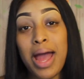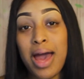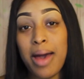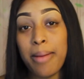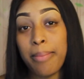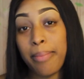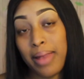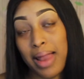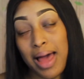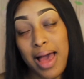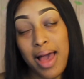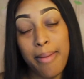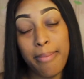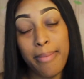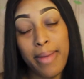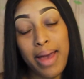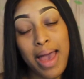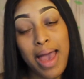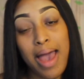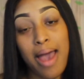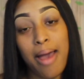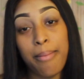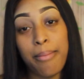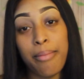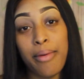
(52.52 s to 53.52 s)
I applied my
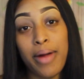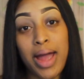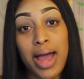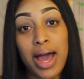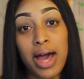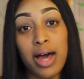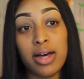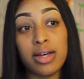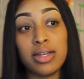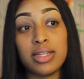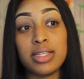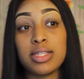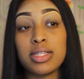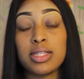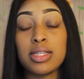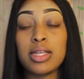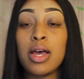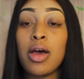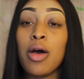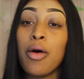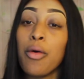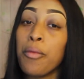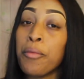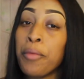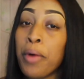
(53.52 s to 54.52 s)
eyebrows.
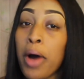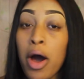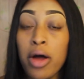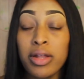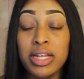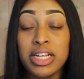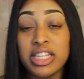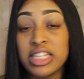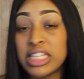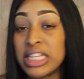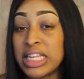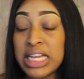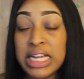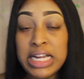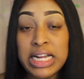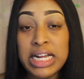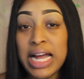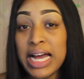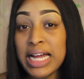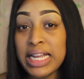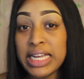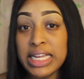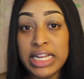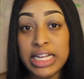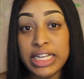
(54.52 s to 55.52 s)
Only thing
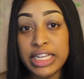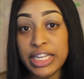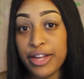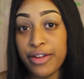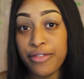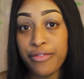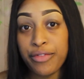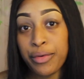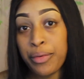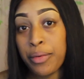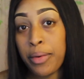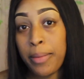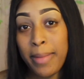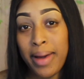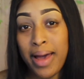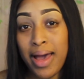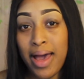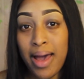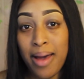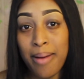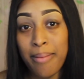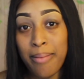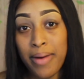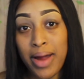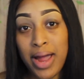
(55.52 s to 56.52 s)
I did different with my
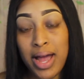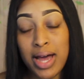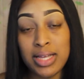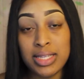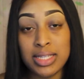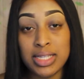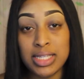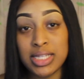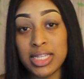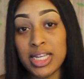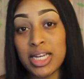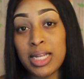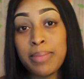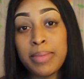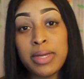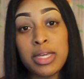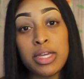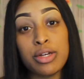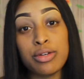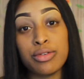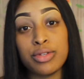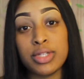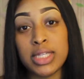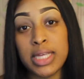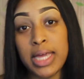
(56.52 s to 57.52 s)
eyebrows, instead of me
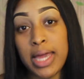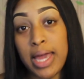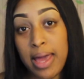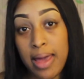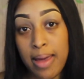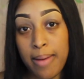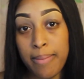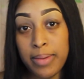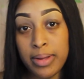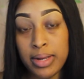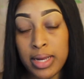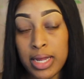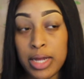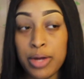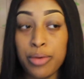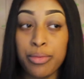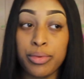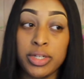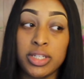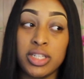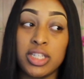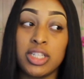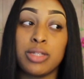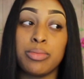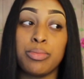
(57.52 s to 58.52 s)
using ebony,
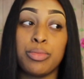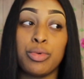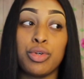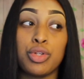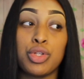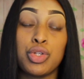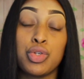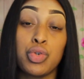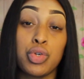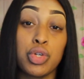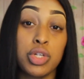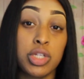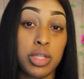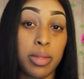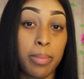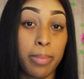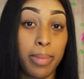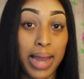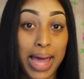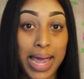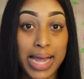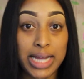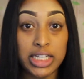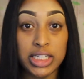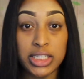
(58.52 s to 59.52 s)
which is more towards the
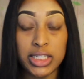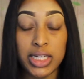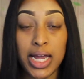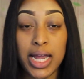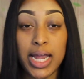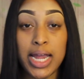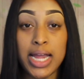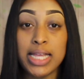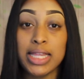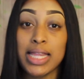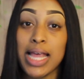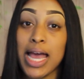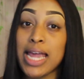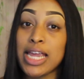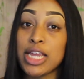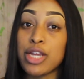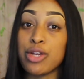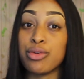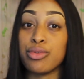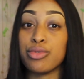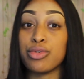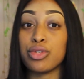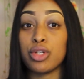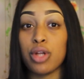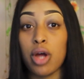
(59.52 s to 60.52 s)
black shade, I
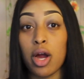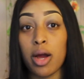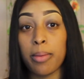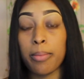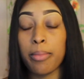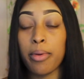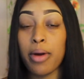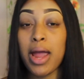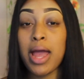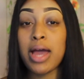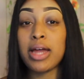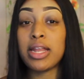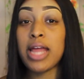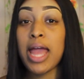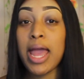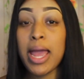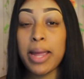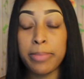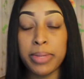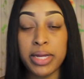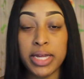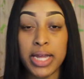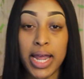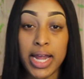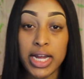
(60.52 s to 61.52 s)
used dark brown and
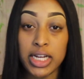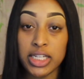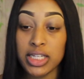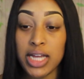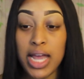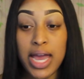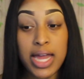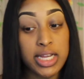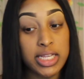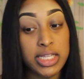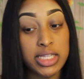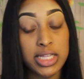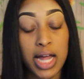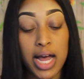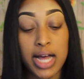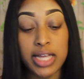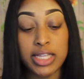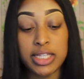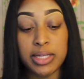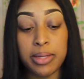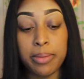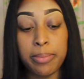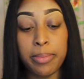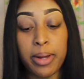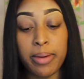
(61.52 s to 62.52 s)
ABH,
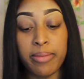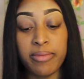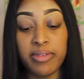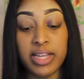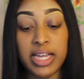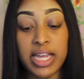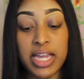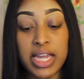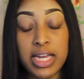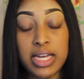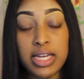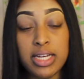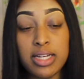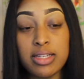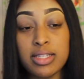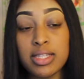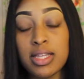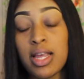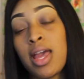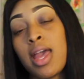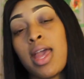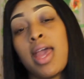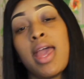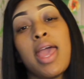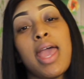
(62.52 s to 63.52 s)
Anastasia Beverly Hills,
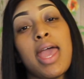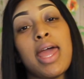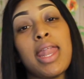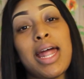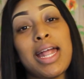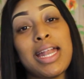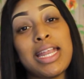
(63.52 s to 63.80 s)
and